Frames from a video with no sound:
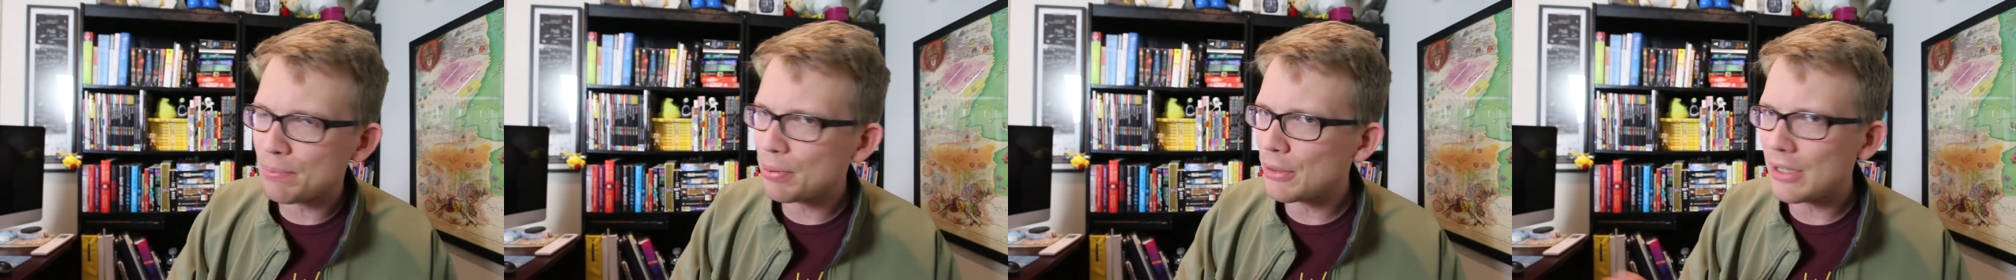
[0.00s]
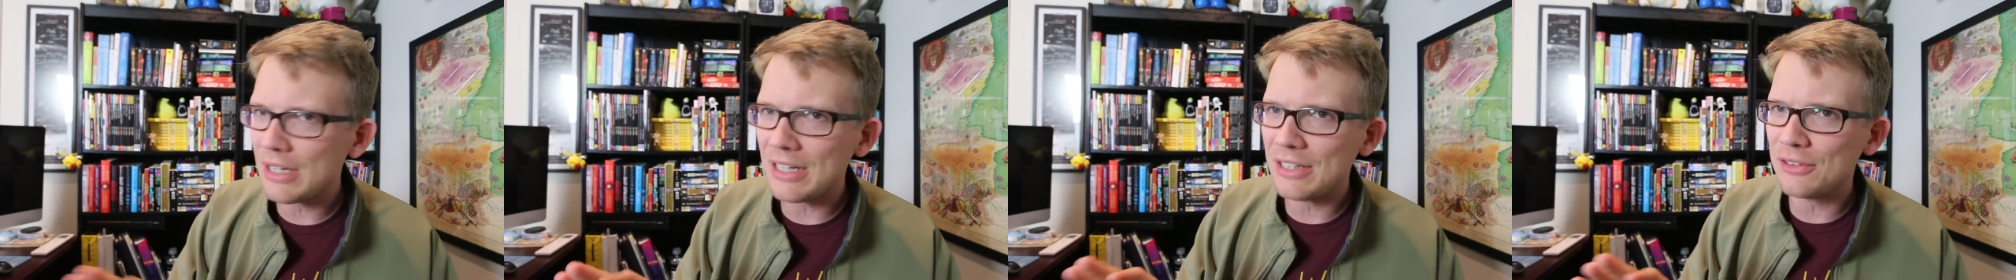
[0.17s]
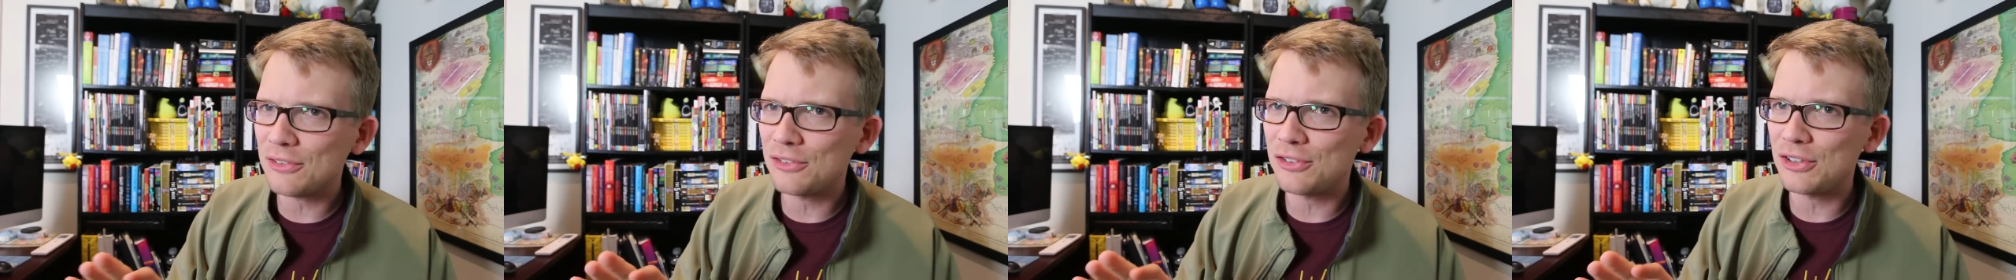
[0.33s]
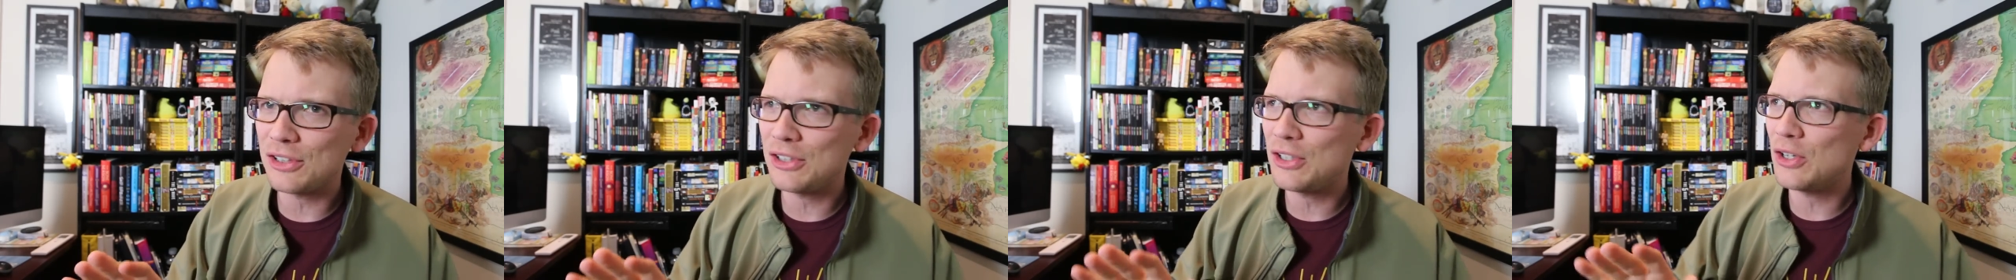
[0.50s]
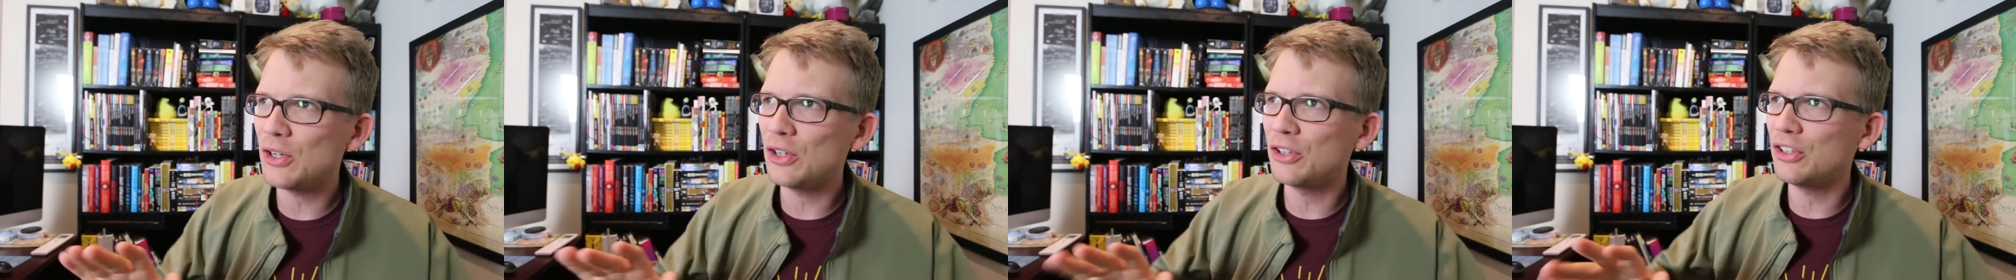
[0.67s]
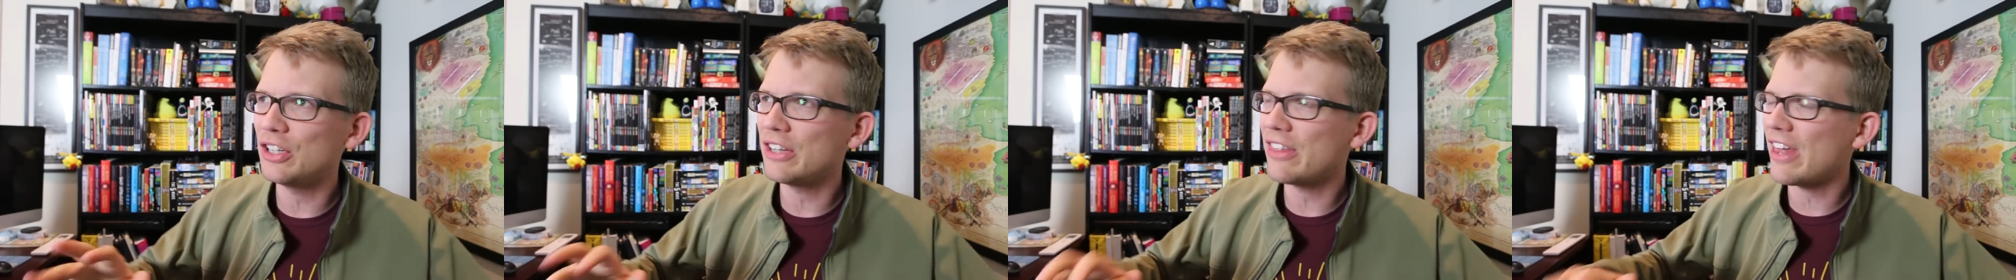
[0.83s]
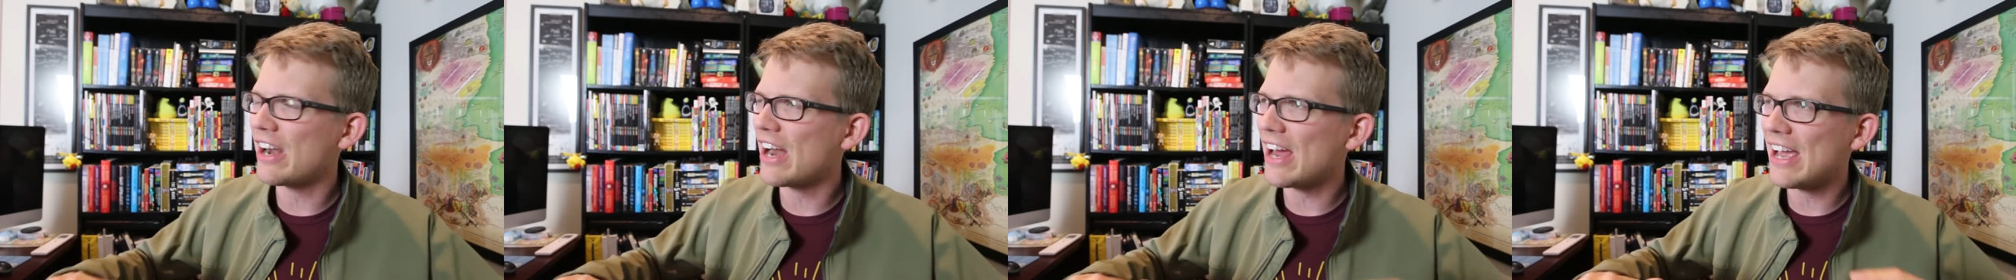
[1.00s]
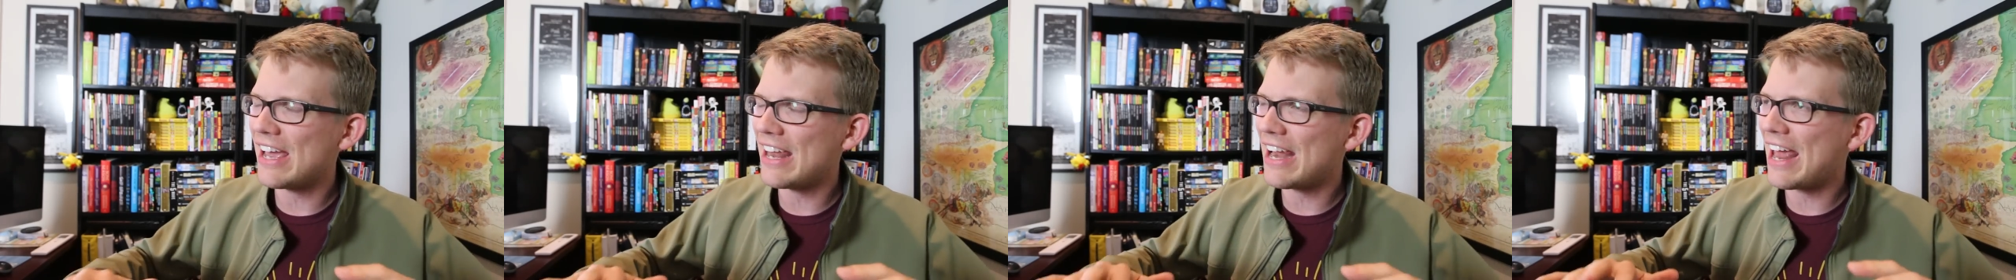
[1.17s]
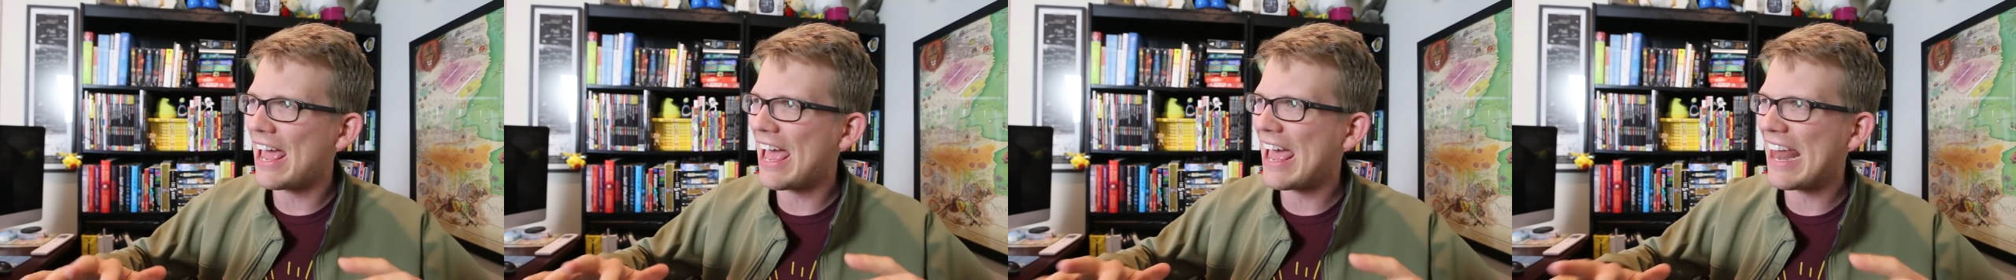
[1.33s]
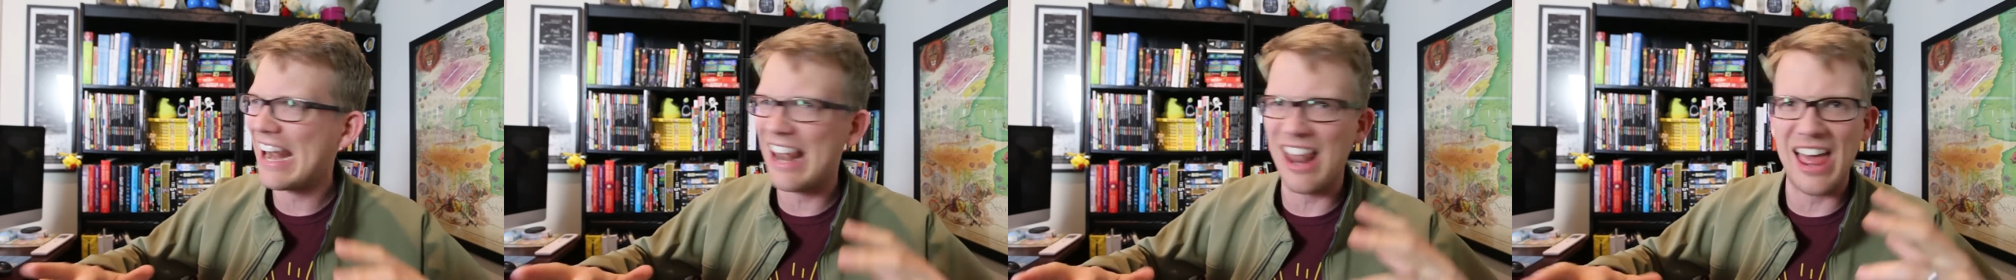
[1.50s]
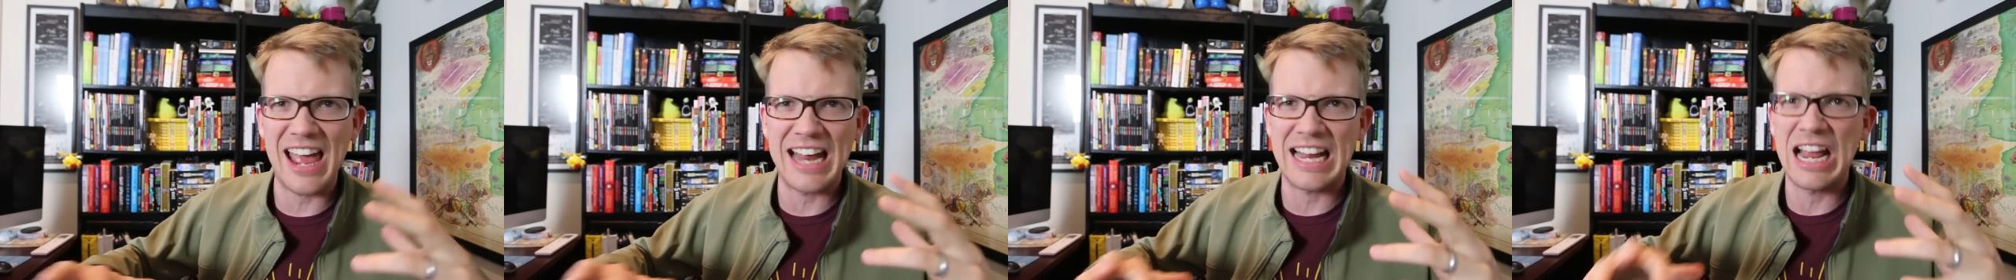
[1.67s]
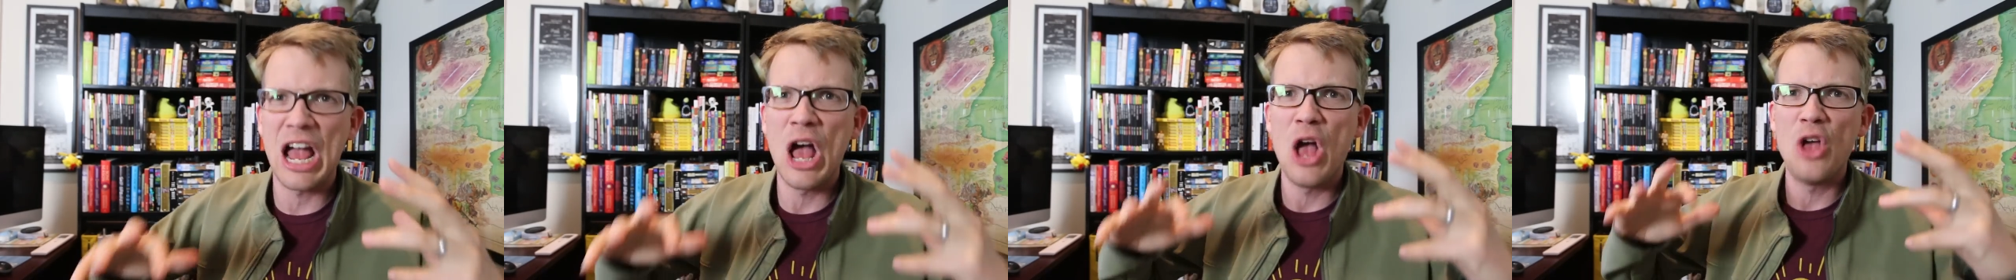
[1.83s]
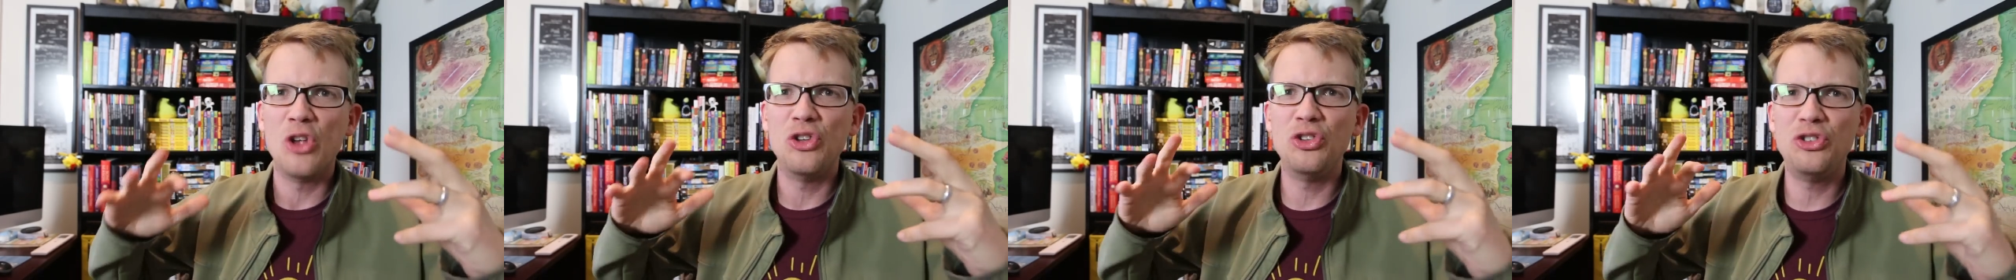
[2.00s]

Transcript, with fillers: pretty securely that I had had like